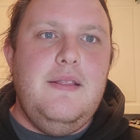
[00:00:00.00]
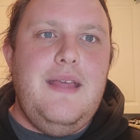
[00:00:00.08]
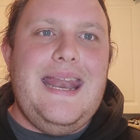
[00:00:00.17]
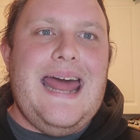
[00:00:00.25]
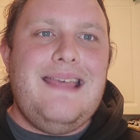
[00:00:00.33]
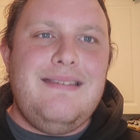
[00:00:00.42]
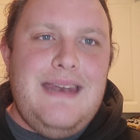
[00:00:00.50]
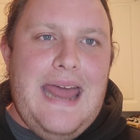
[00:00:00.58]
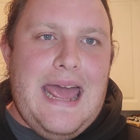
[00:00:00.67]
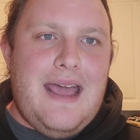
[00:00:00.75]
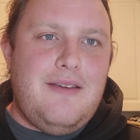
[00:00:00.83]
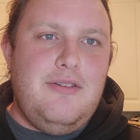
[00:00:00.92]
It has an
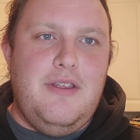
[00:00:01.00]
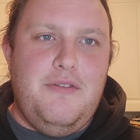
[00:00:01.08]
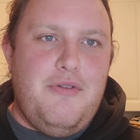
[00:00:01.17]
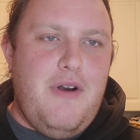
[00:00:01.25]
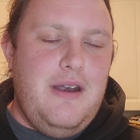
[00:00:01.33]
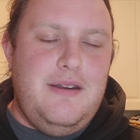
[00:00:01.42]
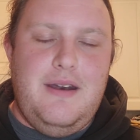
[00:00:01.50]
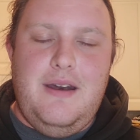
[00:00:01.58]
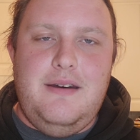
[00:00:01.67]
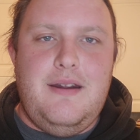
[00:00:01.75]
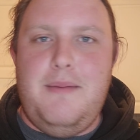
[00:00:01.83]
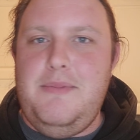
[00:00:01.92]
X on the front, and
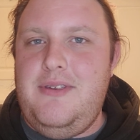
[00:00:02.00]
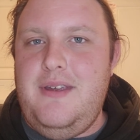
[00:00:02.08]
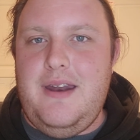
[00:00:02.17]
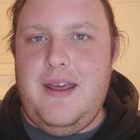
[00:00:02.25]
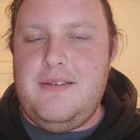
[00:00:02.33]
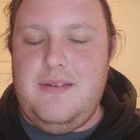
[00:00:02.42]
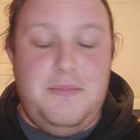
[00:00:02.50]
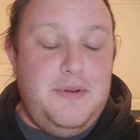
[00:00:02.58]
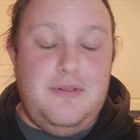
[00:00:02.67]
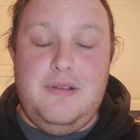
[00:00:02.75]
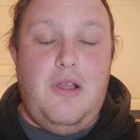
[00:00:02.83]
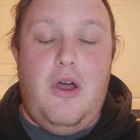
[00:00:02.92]
anytime you see an X, I'm
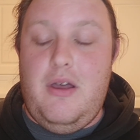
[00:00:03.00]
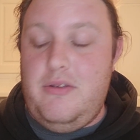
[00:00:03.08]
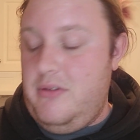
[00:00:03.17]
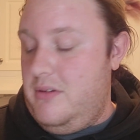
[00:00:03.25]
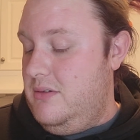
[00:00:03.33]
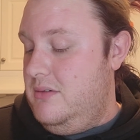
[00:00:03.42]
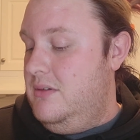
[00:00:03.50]
just lost.